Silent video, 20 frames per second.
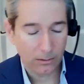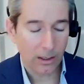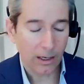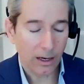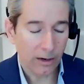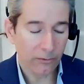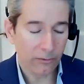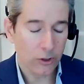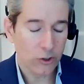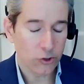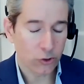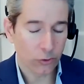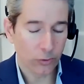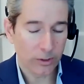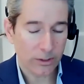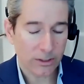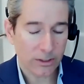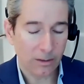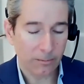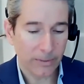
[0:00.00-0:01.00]
Every
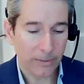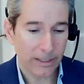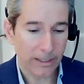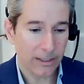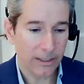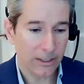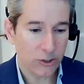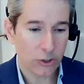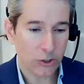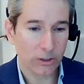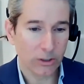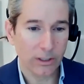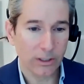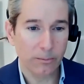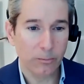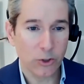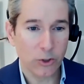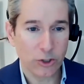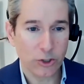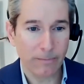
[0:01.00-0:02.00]
insurance company initially
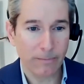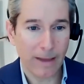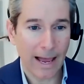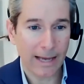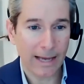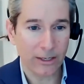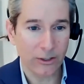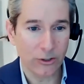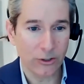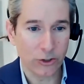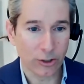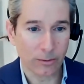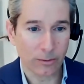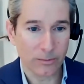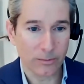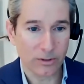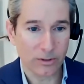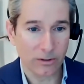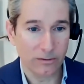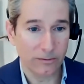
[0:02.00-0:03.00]
pushed back in
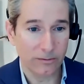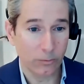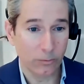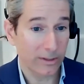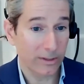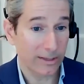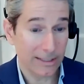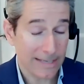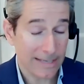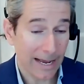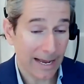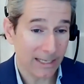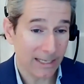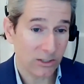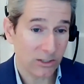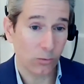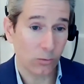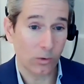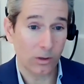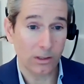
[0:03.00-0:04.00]
terms of what the
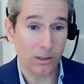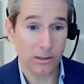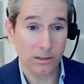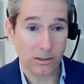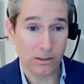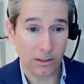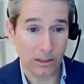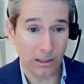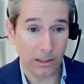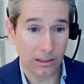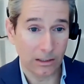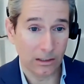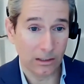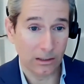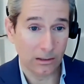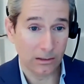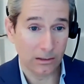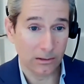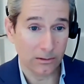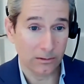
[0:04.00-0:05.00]
task was
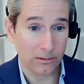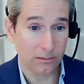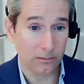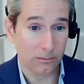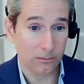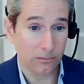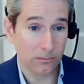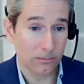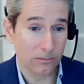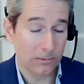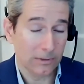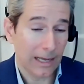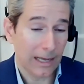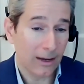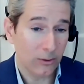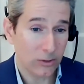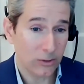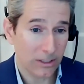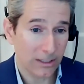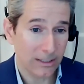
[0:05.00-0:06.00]
and
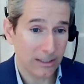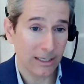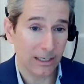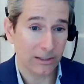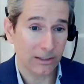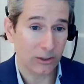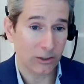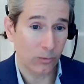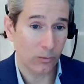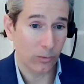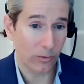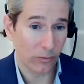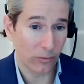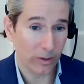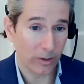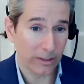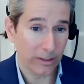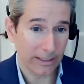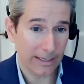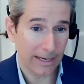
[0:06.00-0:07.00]
how detailed can we
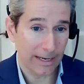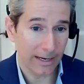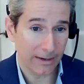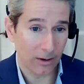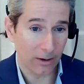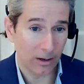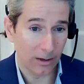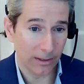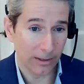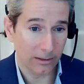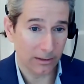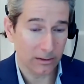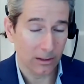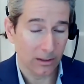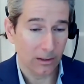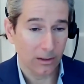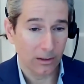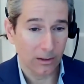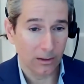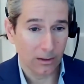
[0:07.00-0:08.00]
really get on it.
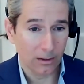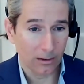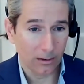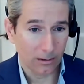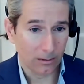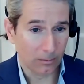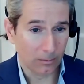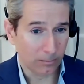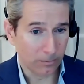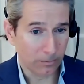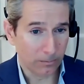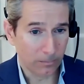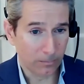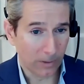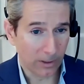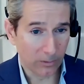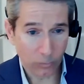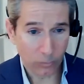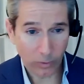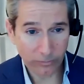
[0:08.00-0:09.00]

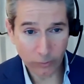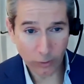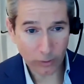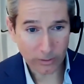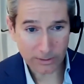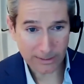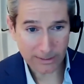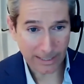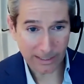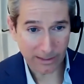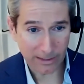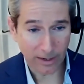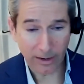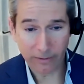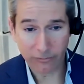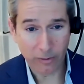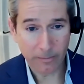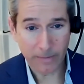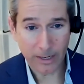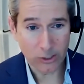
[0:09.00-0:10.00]
And we've looked at
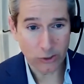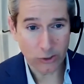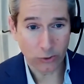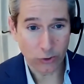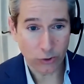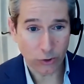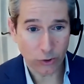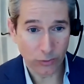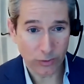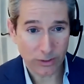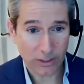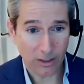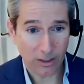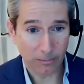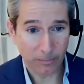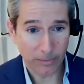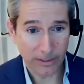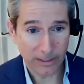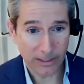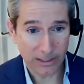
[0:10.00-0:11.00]
every major insurance
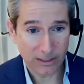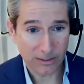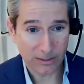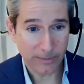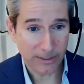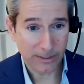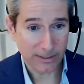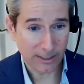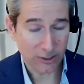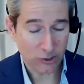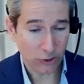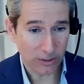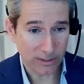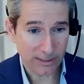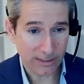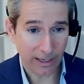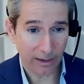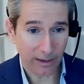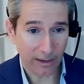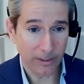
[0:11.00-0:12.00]
company's position
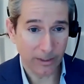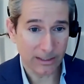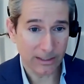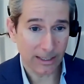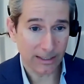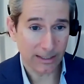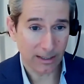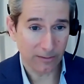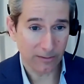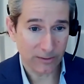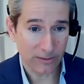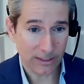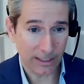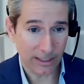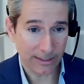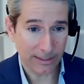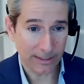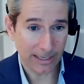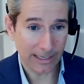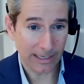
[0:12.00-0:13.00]
statements that they've
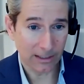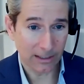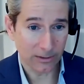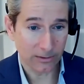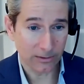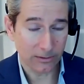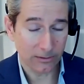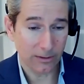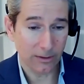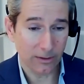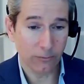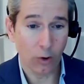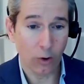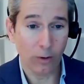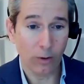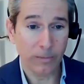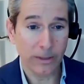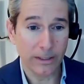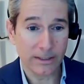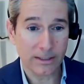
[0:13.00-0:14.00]
sent out. They've
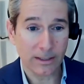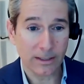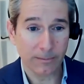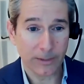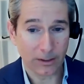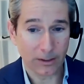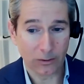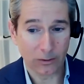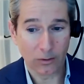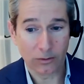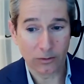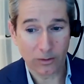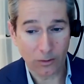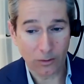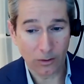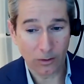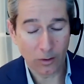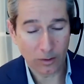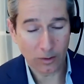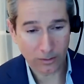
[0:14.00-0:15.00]
all been something
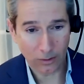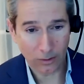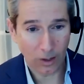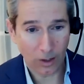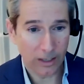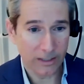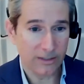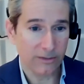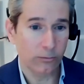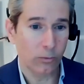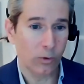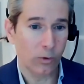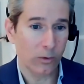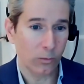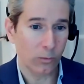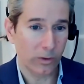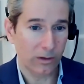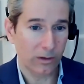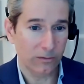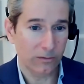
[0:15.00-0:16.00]
along the lines of what
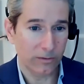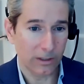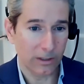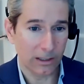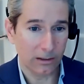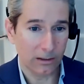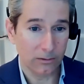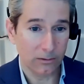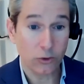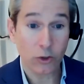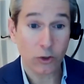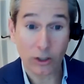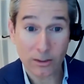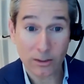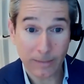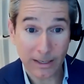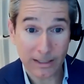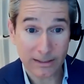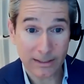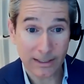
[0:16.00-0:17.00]
we've talked
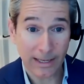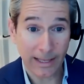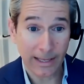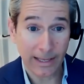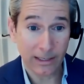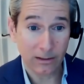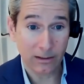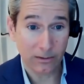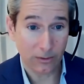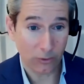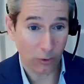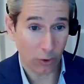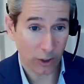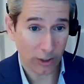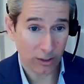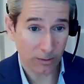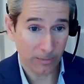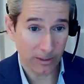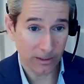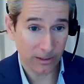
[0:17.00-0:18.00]
about today, the
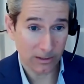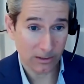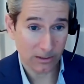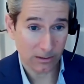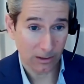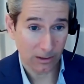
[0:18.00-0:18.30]
arguments.